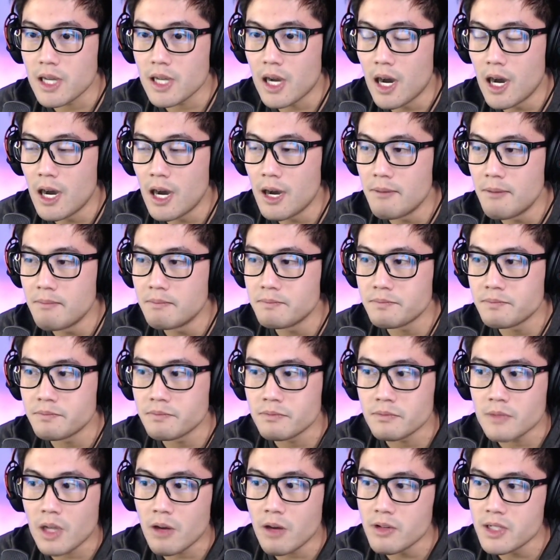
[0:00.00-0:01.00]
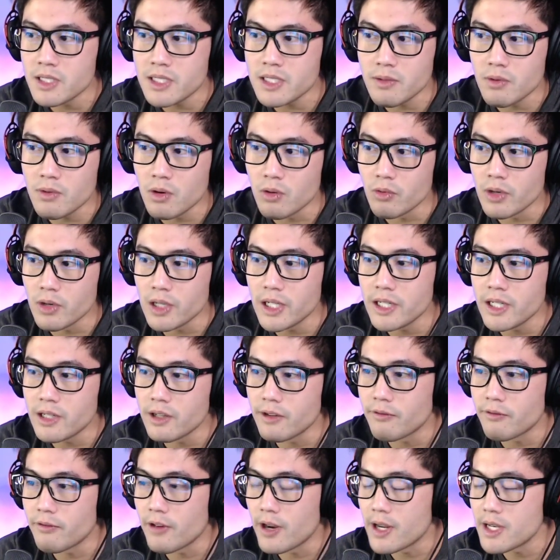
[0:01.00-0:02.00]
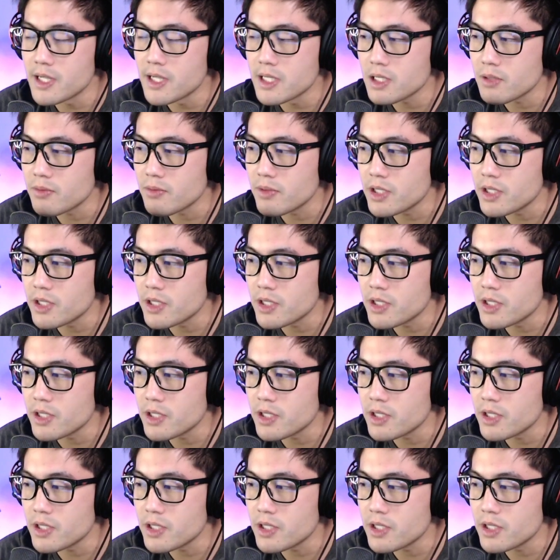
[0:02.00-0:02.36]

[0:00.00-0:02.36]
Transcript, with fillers: Um, I wouldn't say we're really good friends.